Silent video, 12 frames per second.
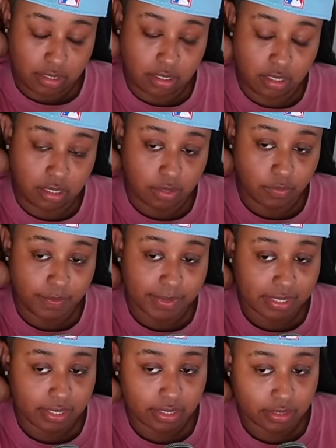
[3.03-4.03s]
we
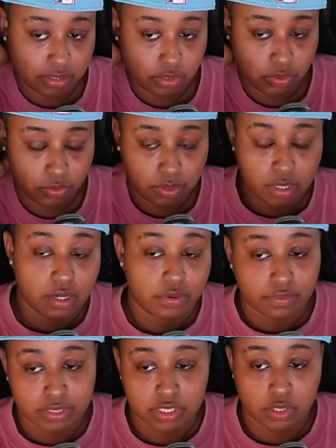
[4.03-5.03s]
about to get into
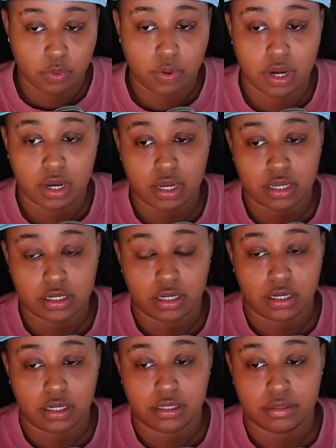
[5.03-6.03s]
Riss and Quan
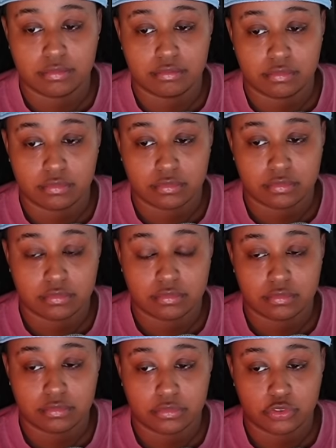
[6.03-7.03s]
um,
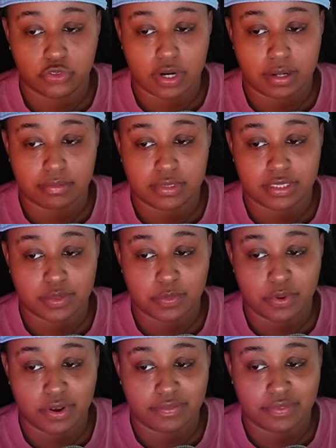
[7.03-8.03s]
drop
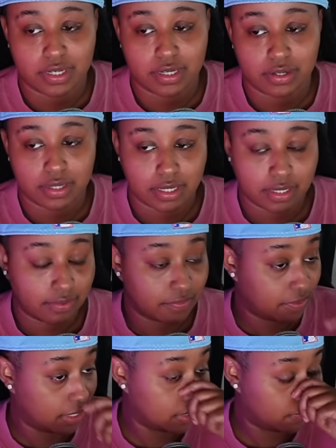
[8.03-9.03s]
disappointing video that left
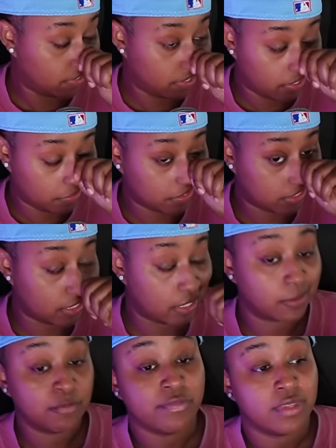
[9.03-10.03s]
fans very
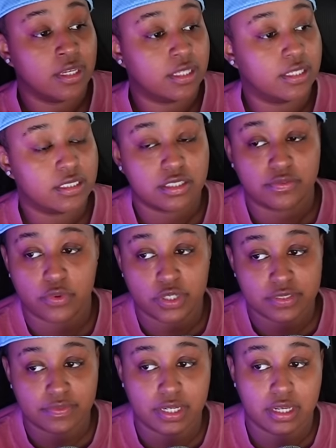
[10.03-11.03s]
upset. This is
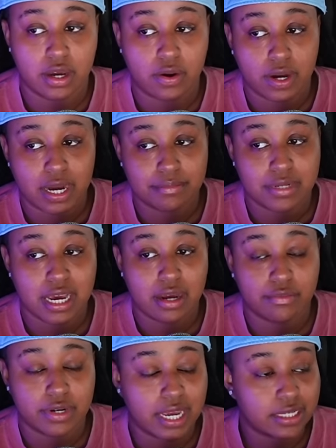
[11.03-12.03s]
voice video. I'm
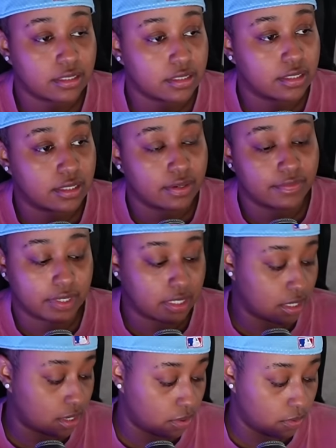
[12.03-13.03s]
not reacted to their
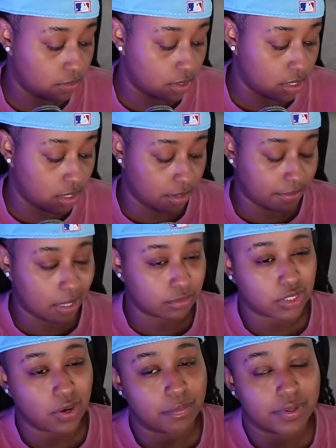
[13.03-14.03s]
video. Um, I
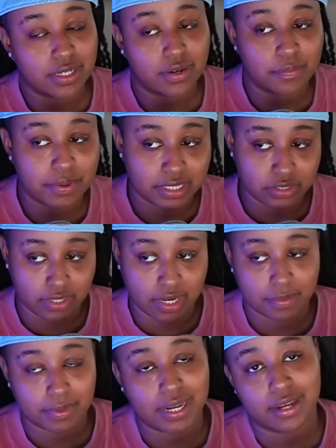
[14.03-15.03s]
was gonna put it on
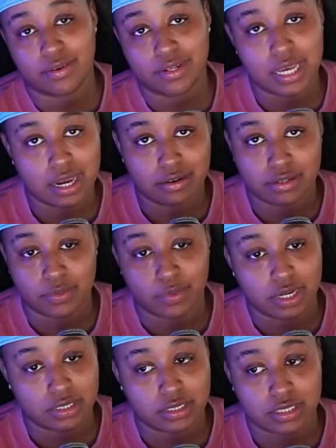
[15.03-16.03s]
Patreon, but I ain't gonna lie, I already
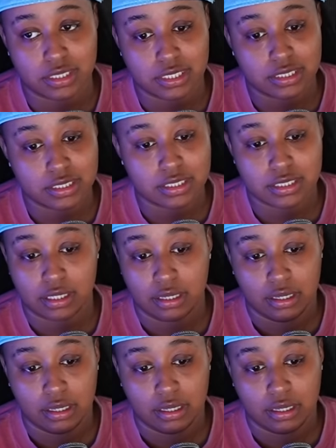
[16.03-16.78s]
watched it. It's